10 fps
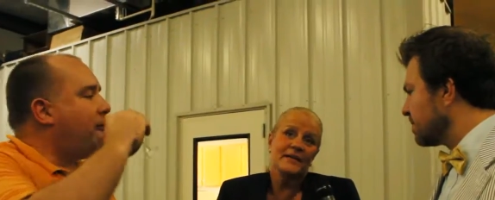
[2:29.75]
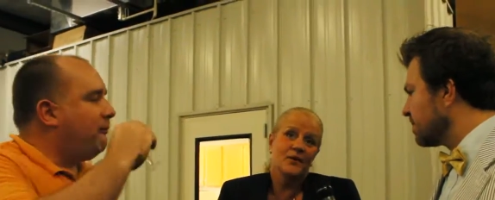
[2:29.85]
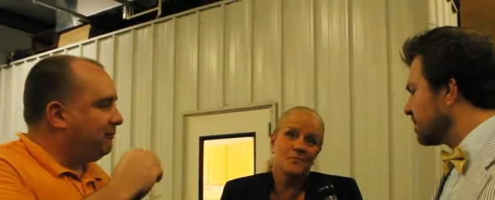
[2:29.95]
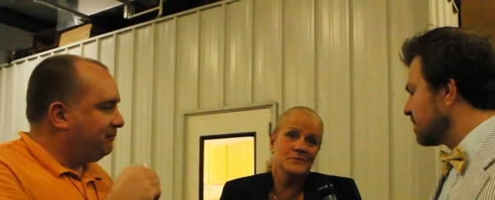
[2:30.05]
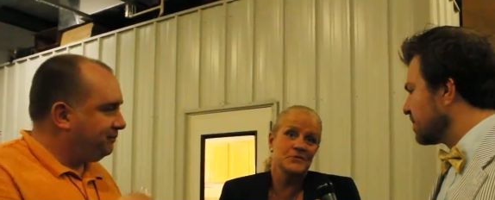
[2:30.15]

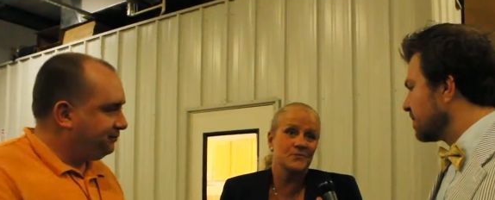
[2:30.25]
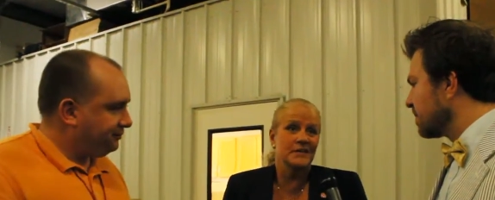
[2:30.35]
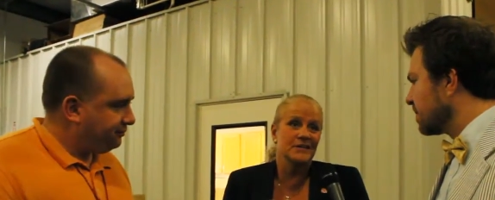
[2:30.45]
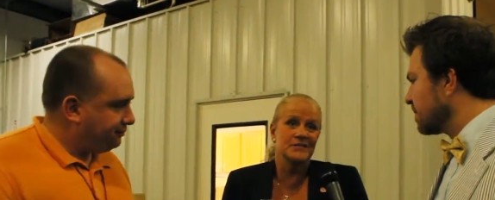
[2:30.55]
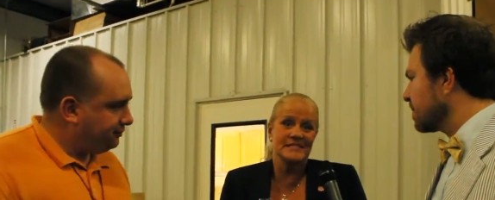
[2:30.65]
Speaker 1: almost three years
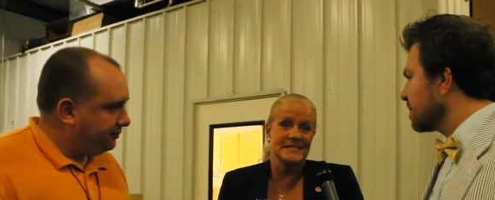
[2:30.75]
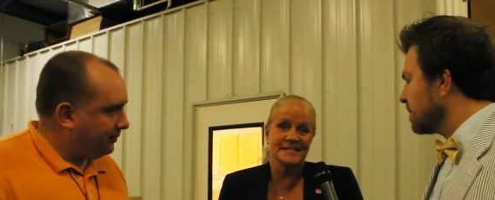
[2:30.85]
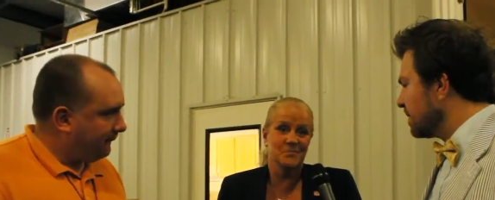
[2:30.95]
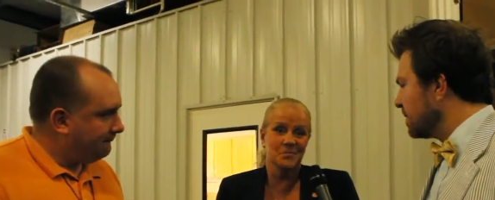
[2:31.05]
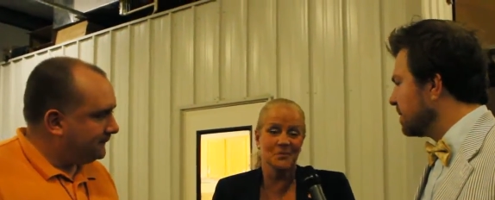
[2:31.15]
as an
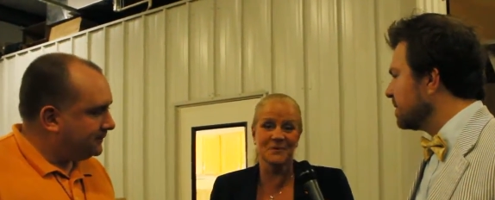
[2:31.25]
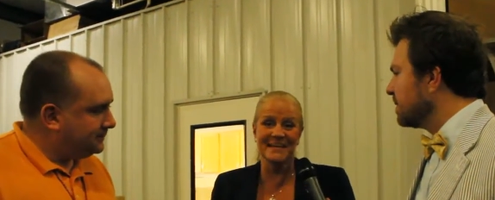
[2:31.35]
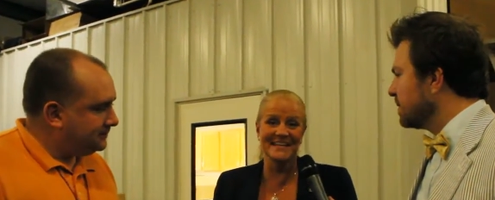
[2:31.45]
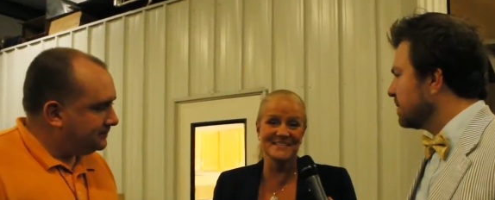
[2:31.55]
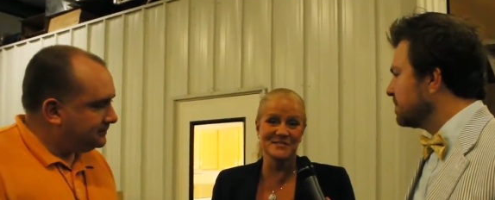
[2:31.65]
employee, and it
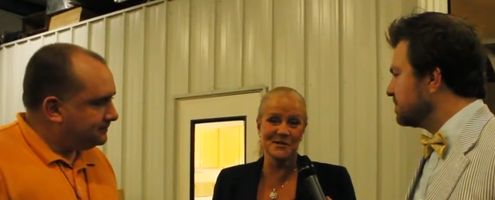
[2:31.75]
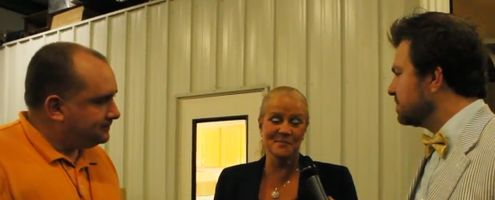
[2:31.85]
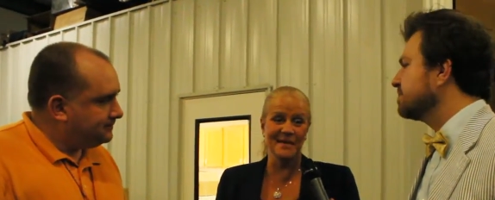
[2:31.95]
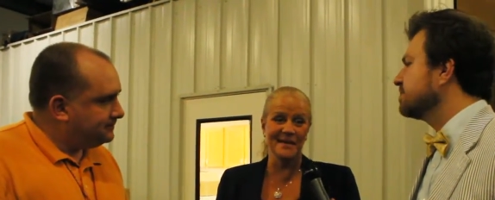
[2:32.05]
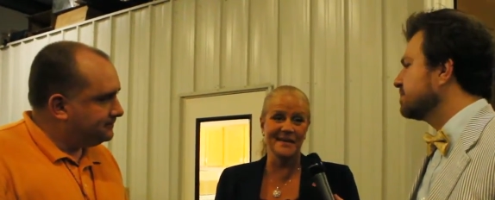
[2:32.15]
took
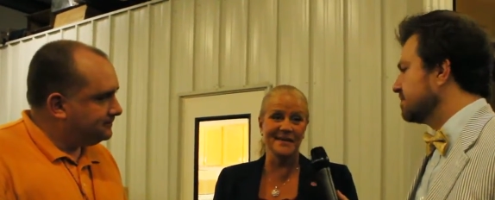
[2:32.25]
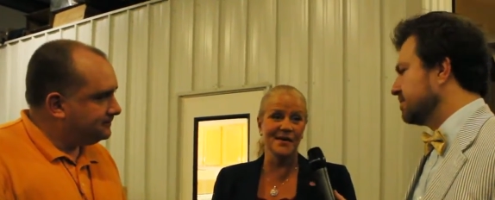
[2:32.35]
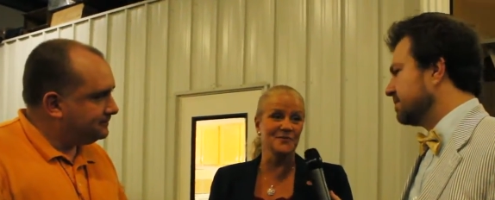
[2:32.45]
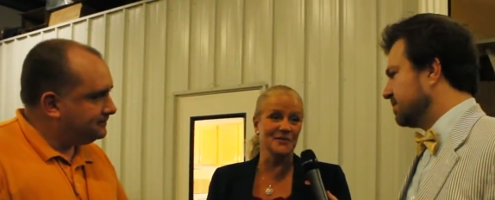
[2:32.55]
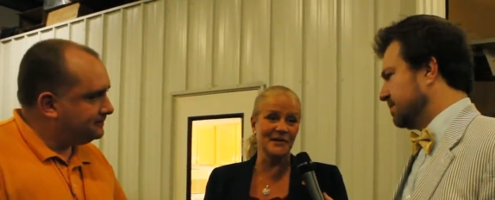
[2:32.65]
me over a
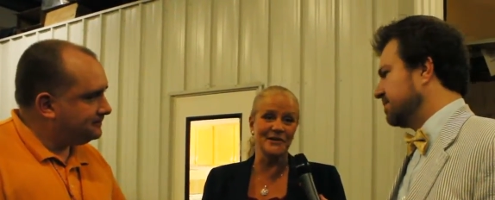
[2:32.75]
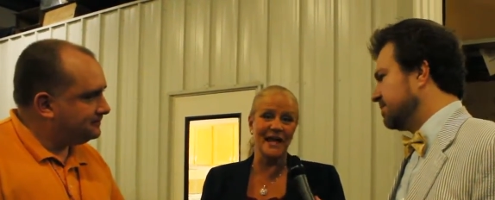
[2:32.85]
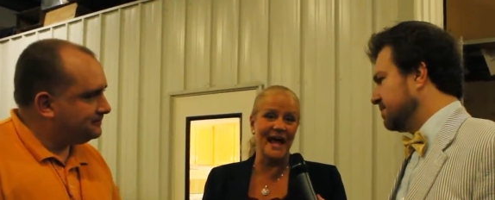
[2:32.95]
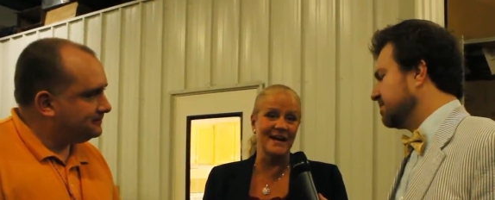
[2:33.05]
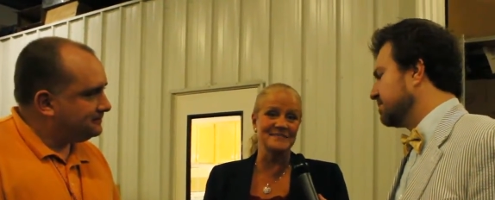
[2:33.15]
year and a half
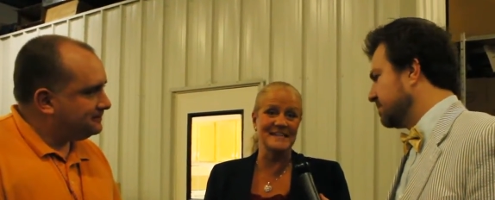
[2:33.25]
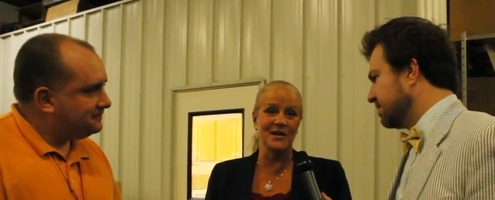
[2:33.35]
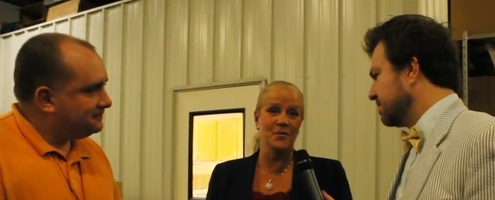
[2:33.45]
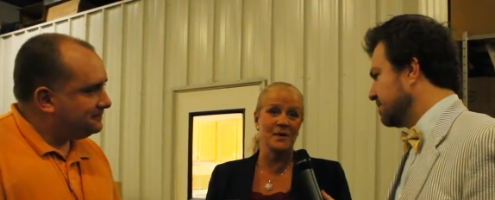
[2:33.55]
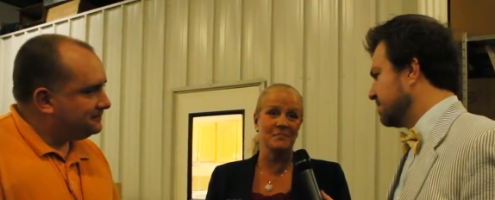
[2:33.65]
to get one
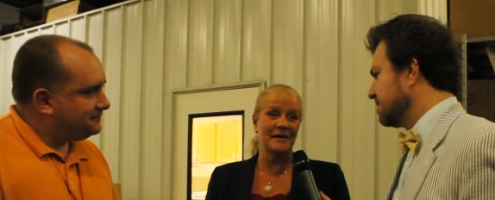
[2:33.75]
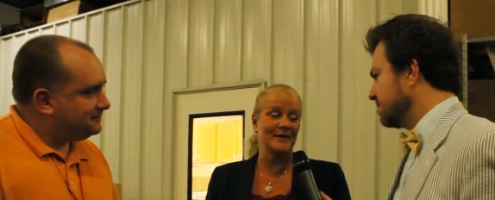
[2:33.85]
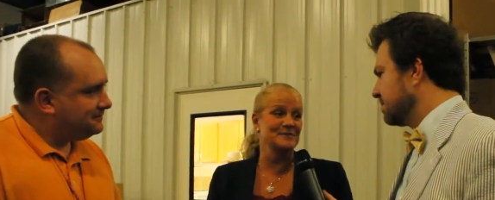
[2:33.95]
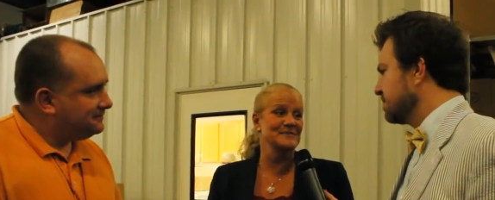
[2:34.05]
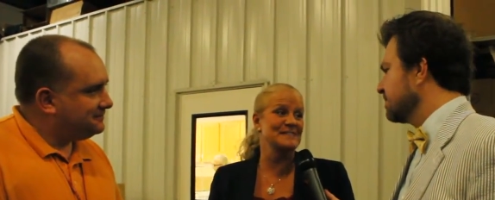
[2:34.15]
bottle.
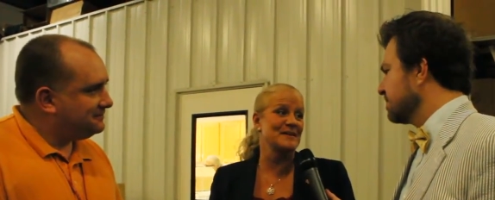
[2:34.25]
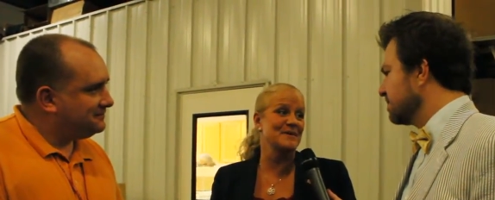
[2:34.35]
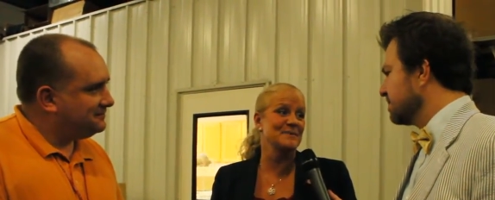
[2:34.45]
So